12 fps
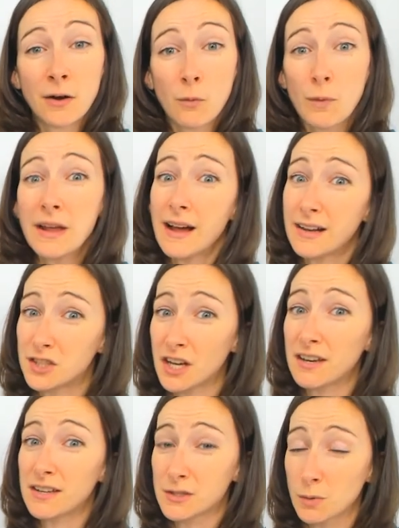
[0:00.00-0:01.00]
We are
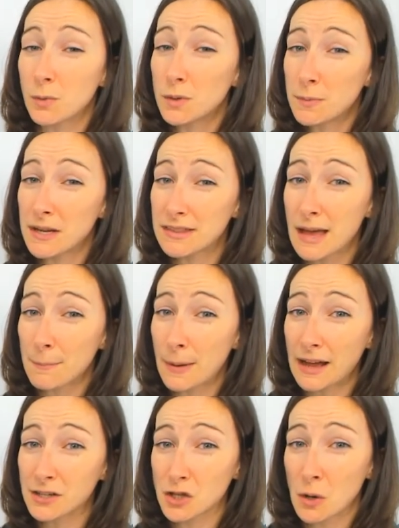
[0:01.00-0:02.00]
jealous. We would be at that
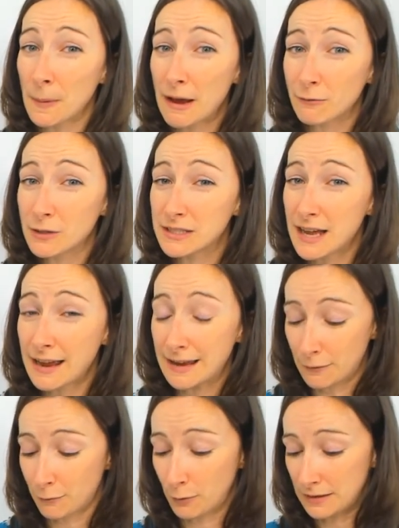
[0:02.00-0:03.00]
pie shop every day
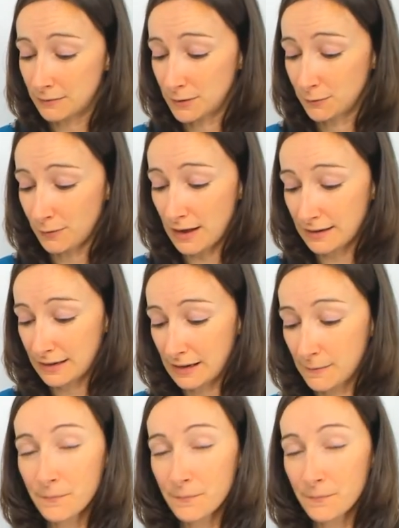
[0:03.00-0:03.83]
if we lived in Fairlie.